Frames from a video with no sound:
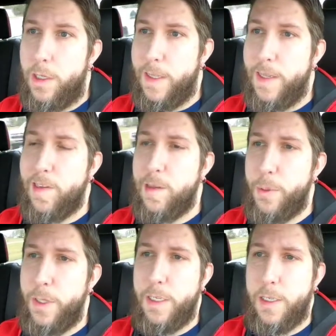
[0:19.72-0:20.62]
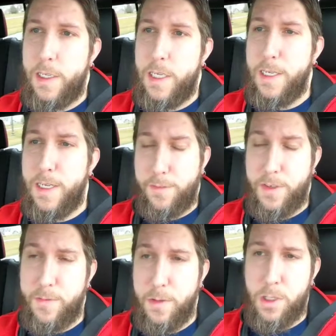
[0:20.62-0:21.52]
that's the plan today.
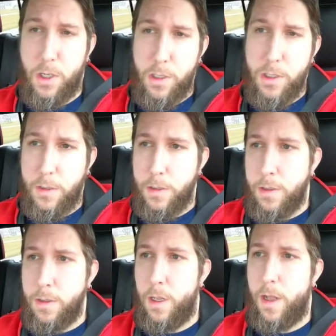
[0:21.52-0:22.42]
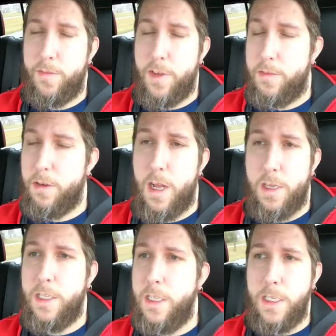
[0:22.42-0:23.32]
I've never gone
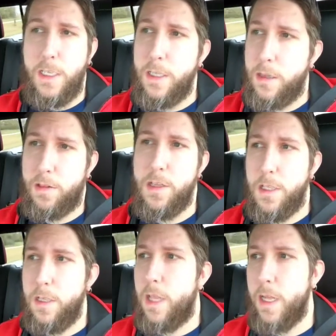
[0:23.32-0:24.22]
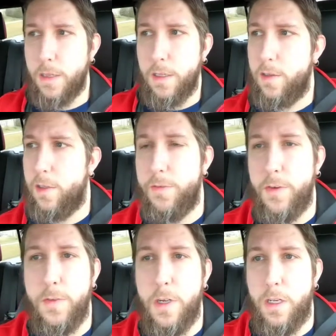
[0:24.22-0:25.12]
to anything like this.
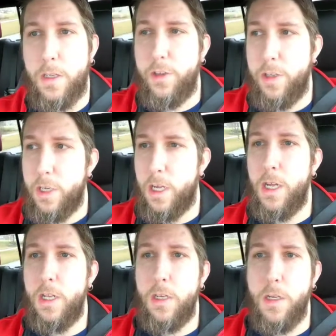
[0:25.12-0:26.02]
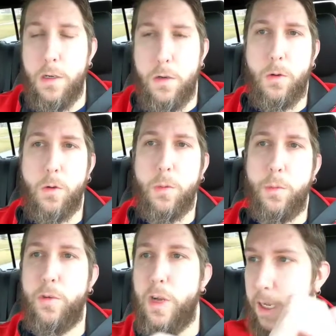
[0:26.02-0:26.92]
I've never gone to Gen Con. I know,
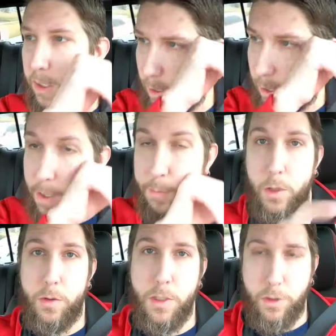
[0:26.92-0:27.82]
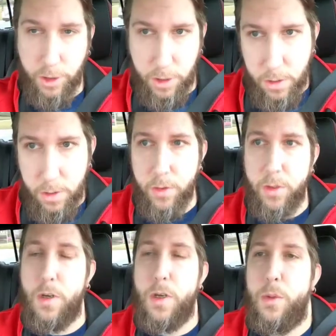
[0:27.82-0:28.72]
horrible, right? I am going this year,
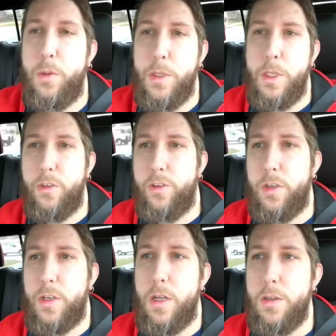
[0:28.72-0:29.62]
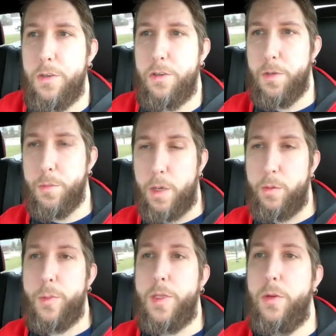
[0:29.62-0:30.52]
so I will be at Gen Con this year, but
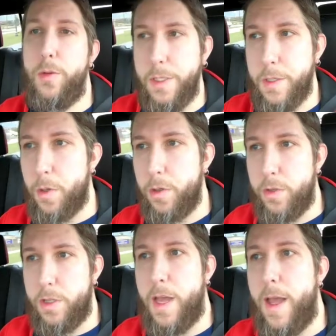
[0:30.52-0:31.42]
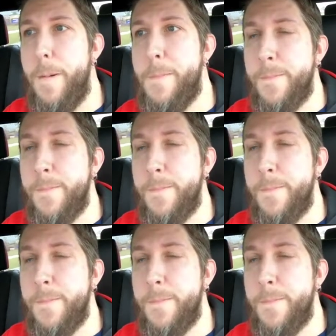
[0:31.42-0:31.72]
I will be doing demos at that.